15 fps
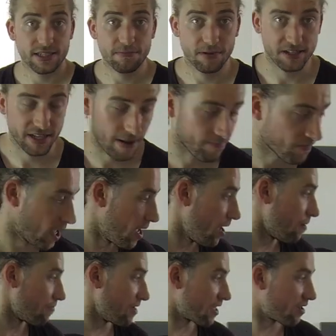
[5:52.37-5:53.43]
simple as that
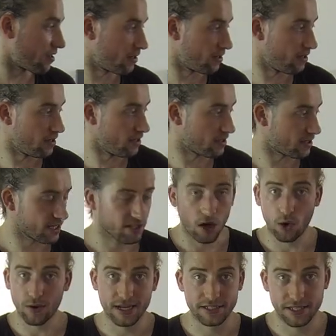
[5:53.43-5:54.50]
because this
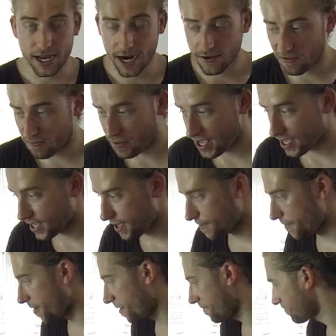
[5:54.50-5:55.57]
whole idea of being
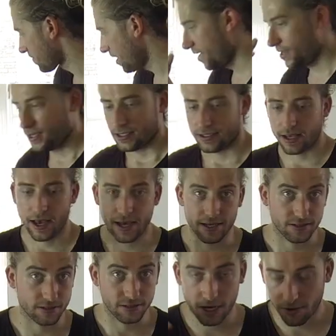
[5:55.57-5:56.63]
either, say,
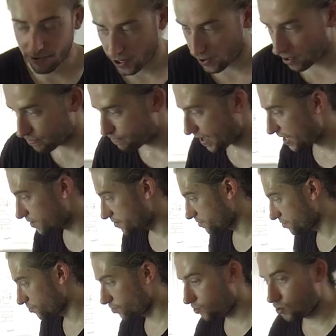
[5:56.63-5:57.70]
stereo
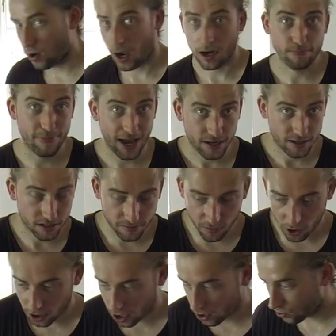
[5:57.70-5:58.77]
unbalanced or unbalanced
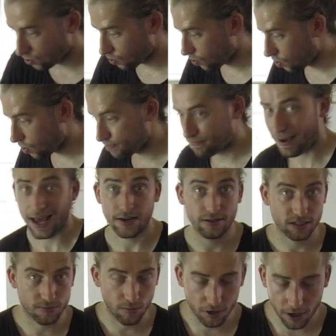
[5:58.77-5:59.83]
mono or
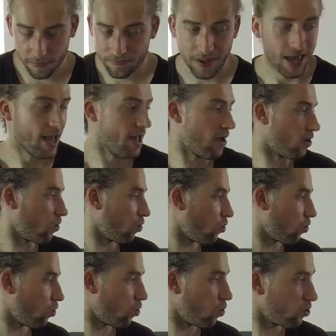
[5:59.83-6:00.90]
balanced mono,
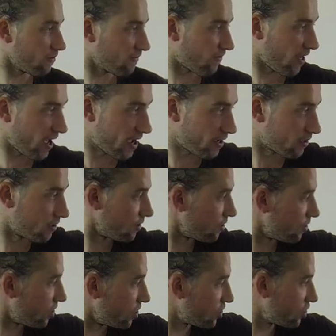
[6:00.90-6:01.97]
all of that
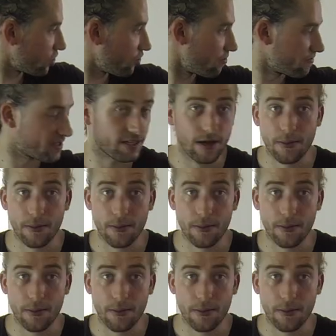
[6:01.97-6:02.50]
assumes the